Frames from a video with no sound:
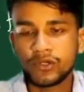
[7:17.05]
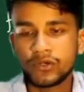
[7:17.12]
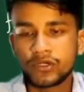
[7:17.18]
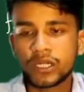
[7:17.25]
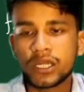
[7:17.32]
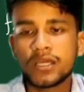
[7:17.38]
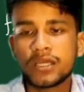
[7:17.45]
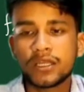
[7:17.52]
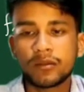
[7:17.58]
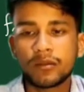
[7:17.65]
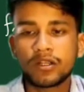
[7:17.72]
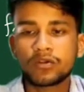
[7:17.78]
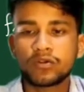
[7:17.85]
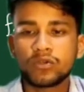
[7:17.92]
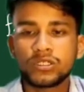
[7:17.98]
Okay,
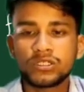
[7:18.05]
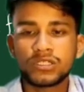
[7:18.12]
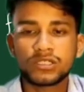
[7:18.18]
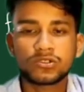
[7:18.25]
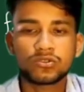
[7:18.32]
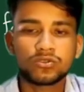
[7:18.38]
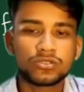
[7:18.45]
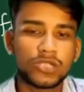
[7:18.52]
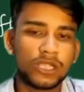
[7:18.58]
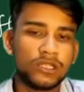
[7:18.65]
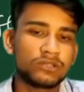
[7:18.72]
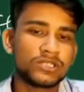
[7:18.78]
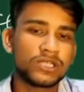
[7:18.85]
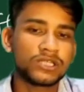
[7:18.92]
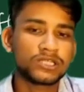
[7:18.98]
number 2 is the two
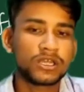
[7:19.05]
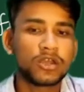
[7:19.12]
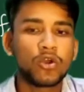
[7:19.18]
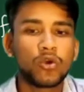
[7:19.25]
solutions